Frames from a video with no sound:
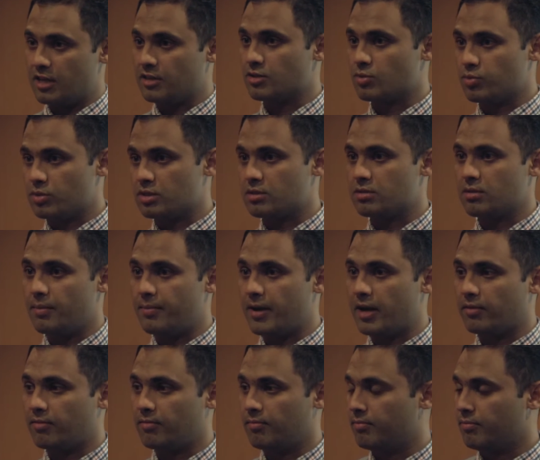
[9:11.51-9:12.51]
this was
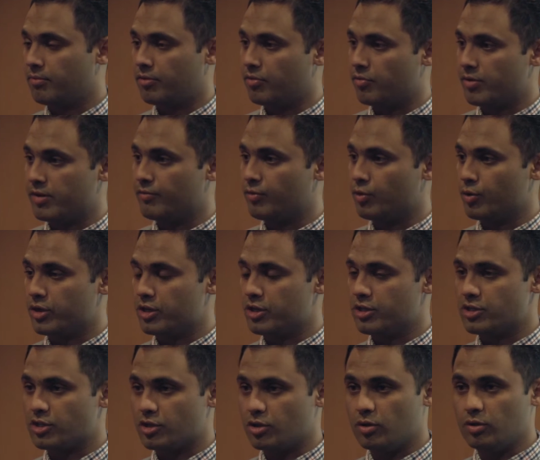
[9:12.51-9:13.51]
about 3-4
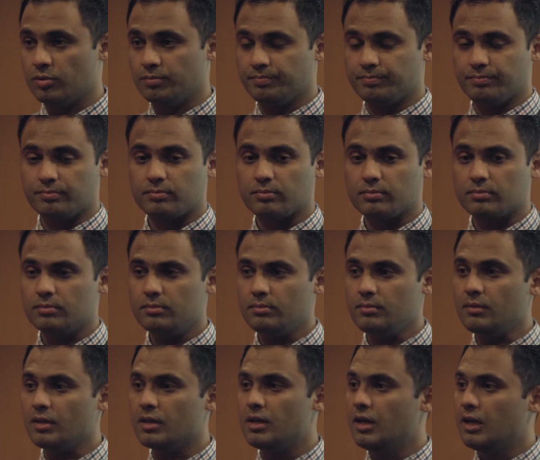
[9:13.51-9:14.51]
years ago.
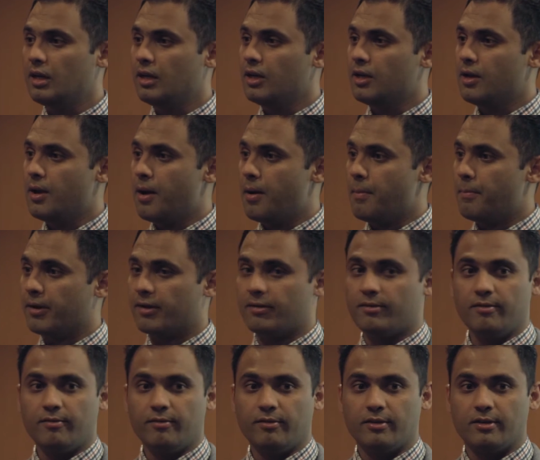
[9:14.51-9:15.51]

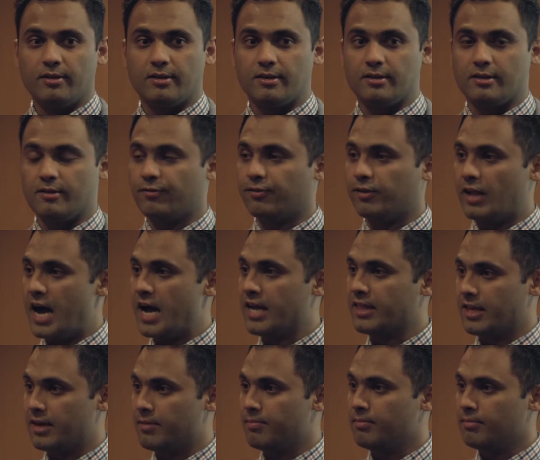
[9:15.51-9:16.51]
But to fly
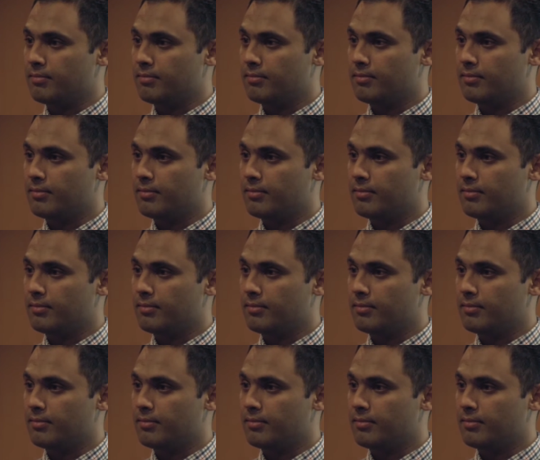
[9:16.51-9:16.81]
them,